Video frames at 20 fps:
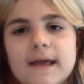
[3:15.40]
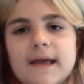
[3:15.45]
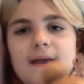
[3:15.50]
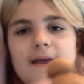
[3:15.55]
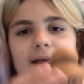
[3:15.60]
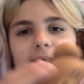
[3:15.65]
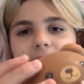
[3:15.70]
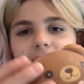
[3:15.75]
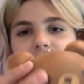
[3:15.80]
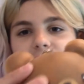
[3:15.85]

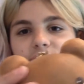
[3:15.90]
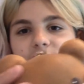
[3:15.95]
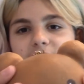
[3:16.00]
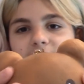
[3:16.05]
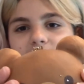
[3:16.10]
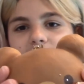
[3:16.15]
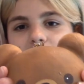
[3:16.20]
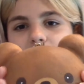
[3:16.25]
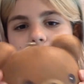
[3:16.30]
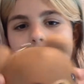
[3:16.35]
is
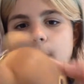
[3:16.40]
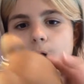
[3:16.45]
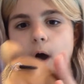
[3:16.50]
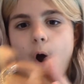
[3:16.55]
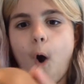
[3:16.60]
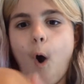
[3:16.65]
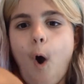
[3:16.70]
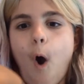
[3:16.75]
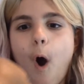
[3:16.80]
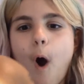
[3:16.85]
this
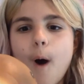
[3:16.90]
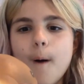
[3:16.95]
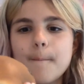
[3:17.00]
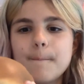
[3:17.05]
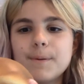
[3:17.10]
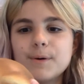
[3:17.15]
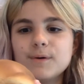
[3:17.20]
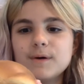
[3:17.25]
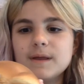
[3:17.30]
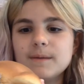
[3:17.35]

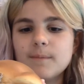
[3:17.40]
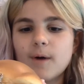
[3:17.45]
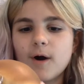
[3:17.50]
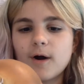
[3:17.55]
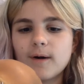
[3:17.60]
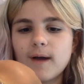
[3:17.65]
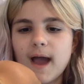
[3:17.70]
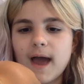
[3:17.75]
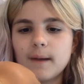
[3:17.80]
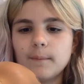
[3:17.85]
Puni
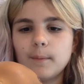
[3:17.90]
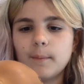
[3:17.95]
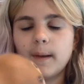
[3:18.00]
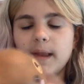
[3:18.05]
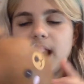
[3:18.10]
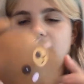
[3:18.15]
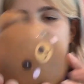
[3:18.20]
Maru animal one.